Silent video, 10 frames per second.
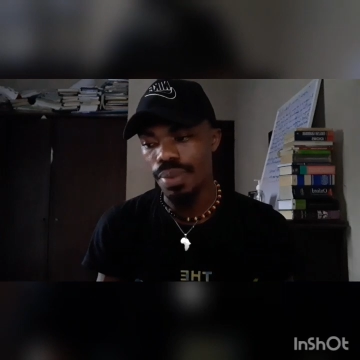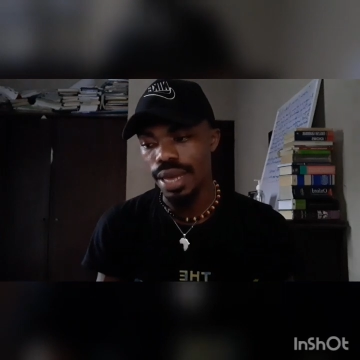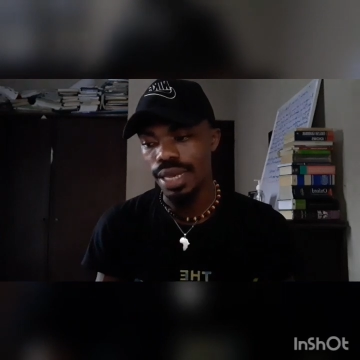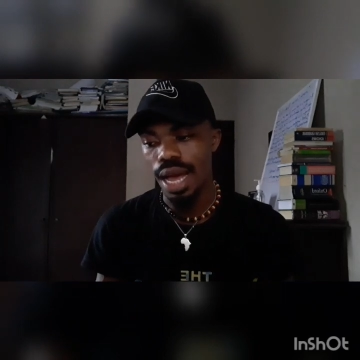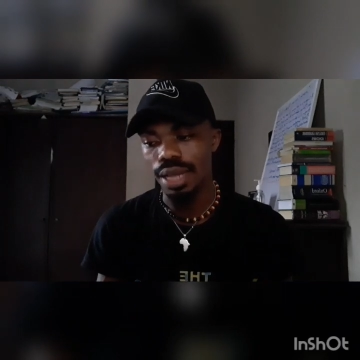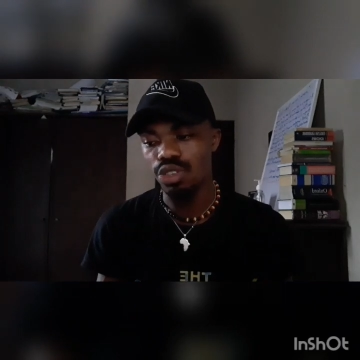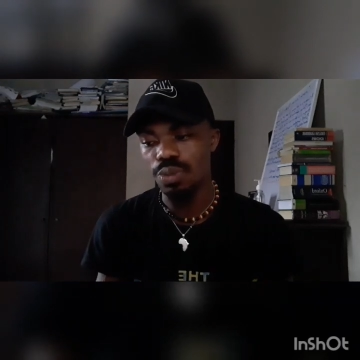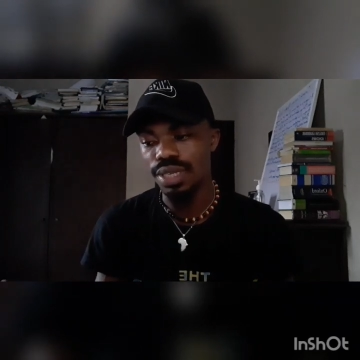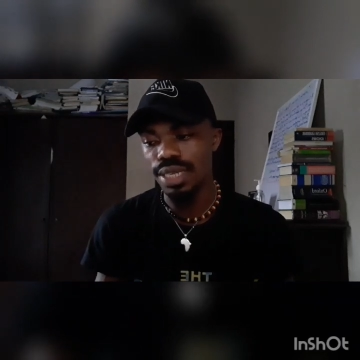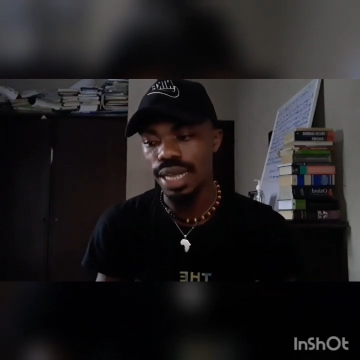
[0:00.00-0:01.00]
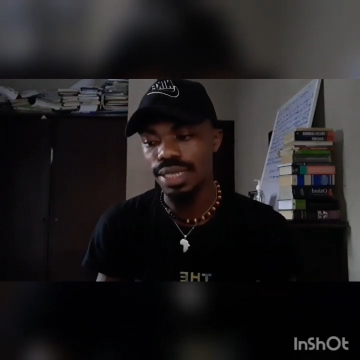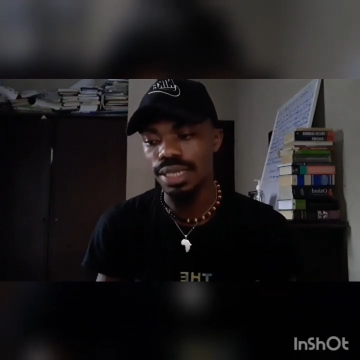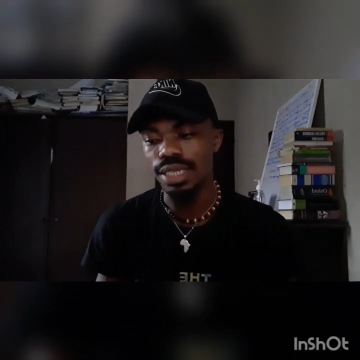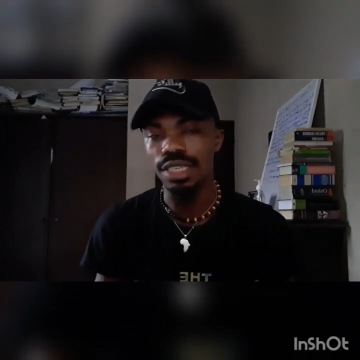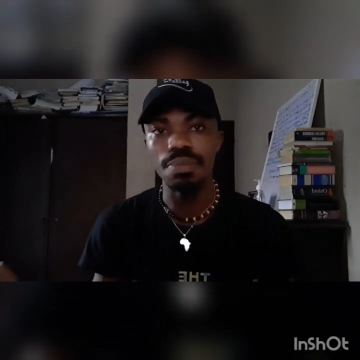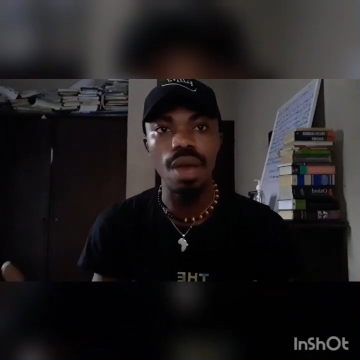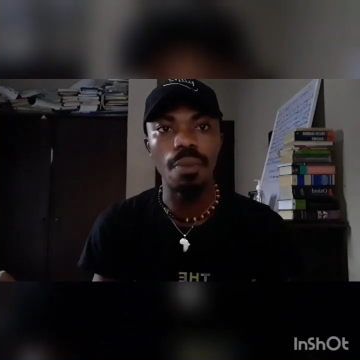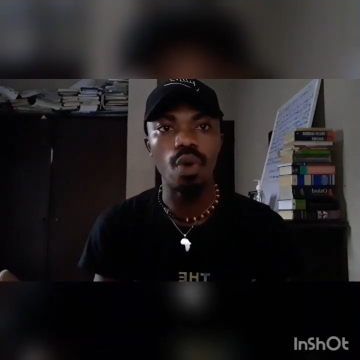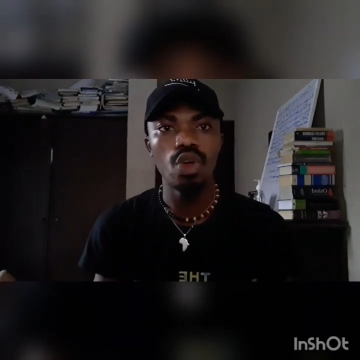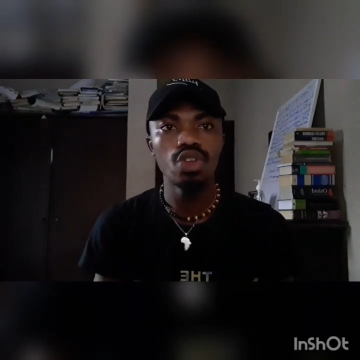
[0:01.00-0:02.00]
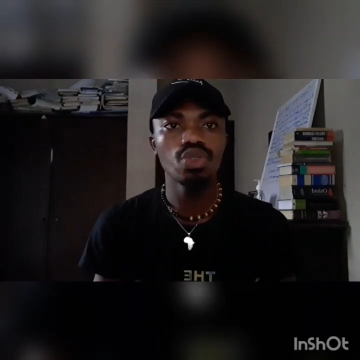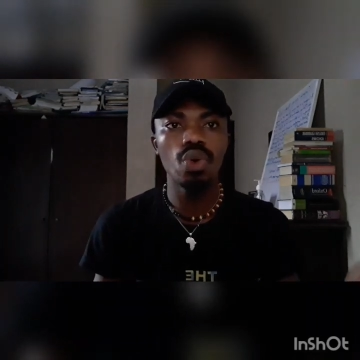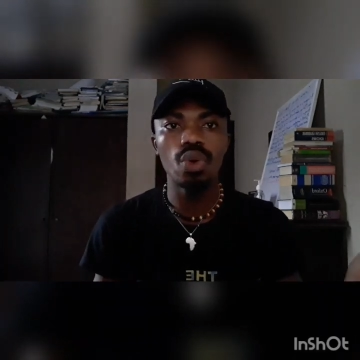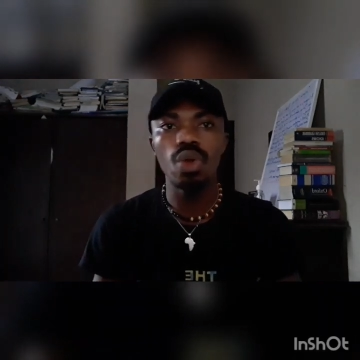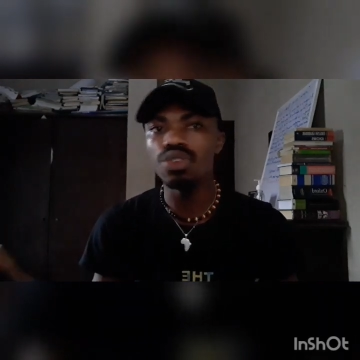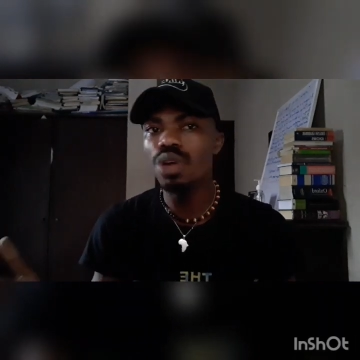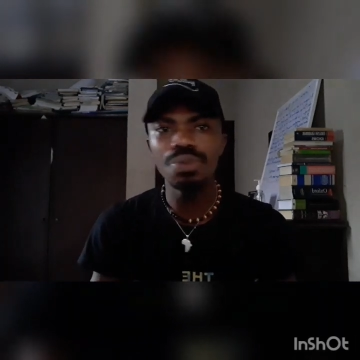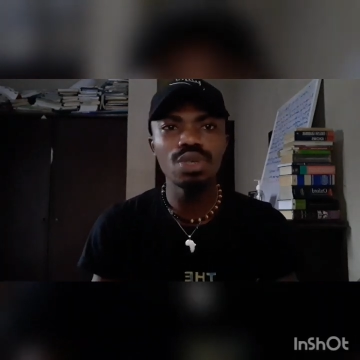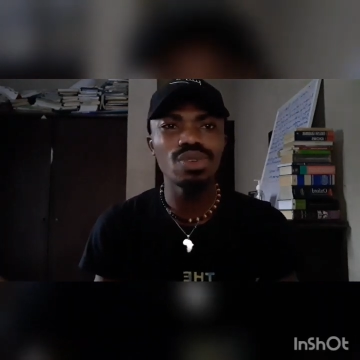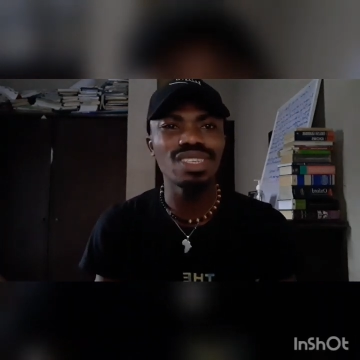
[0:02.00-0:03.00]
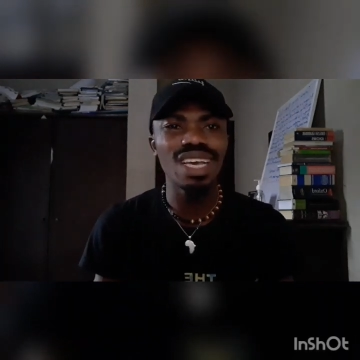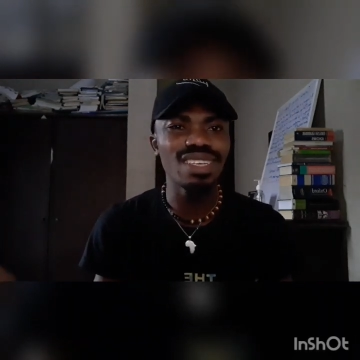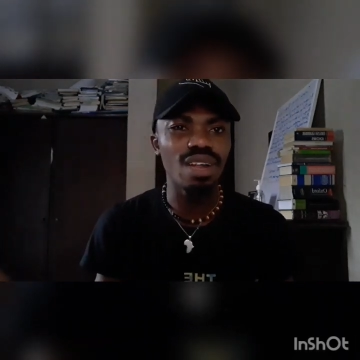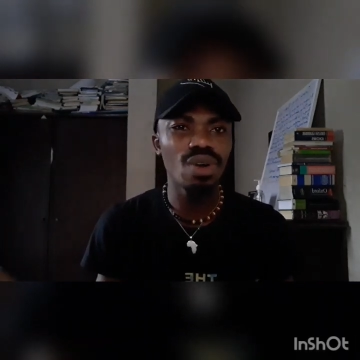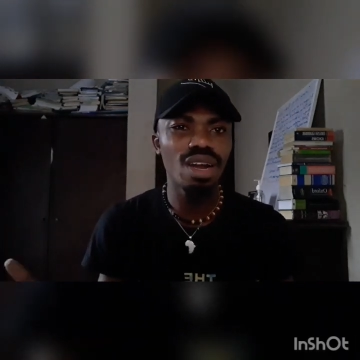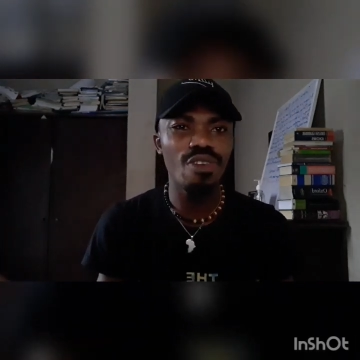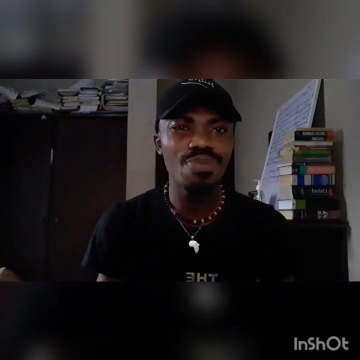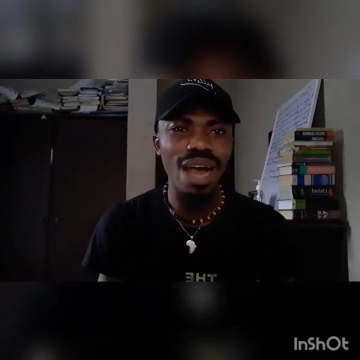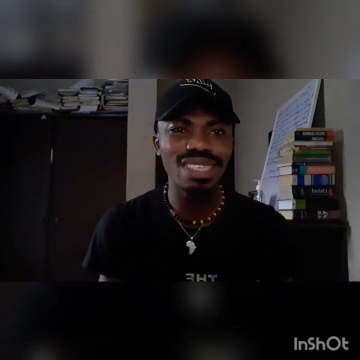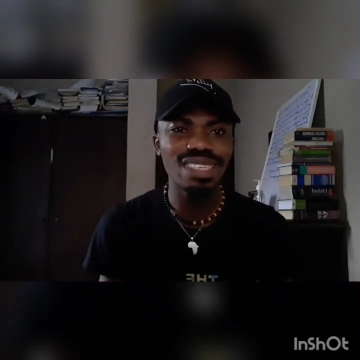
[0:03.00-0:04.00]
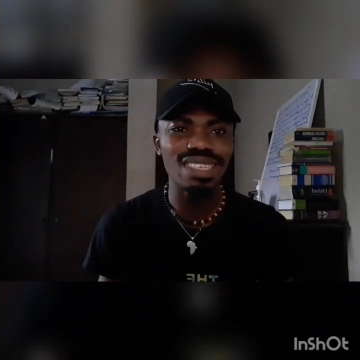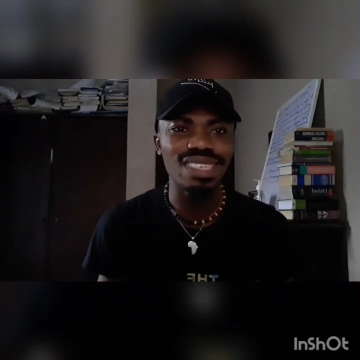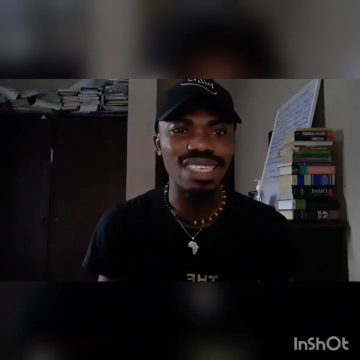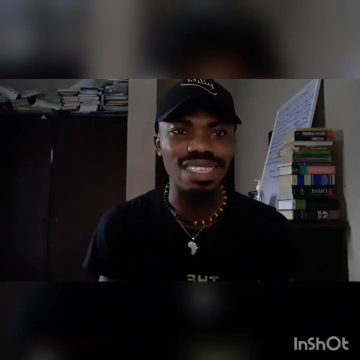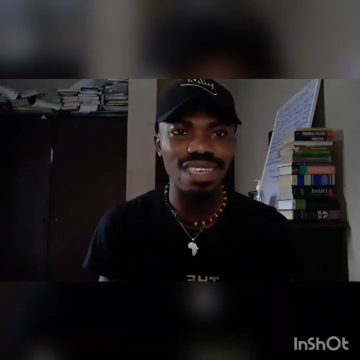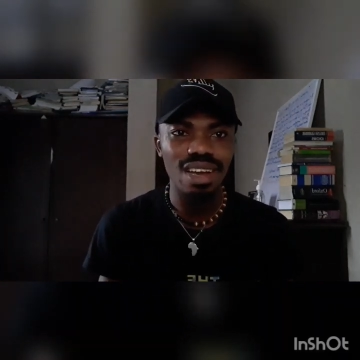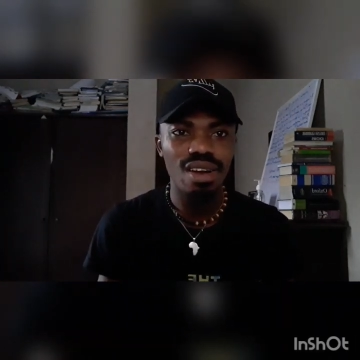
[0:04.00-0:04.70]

by the act to be stated in the memo. So, Lord Rembury was saying that, what kind of practice is this?